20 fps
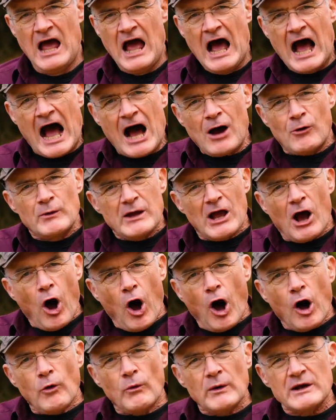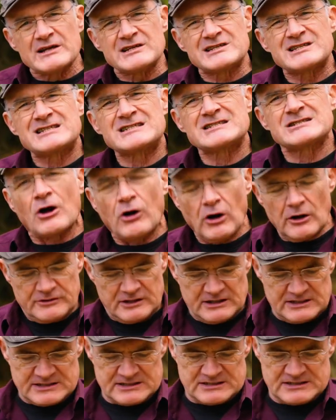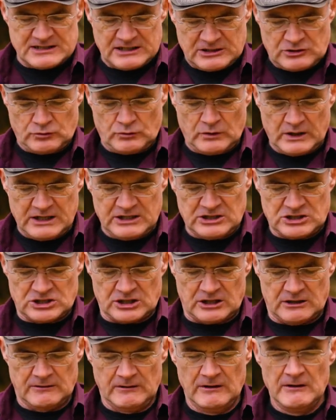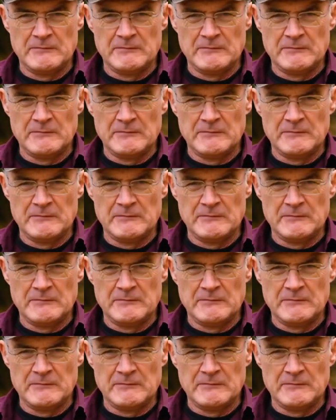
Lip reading: how we always saw this situation,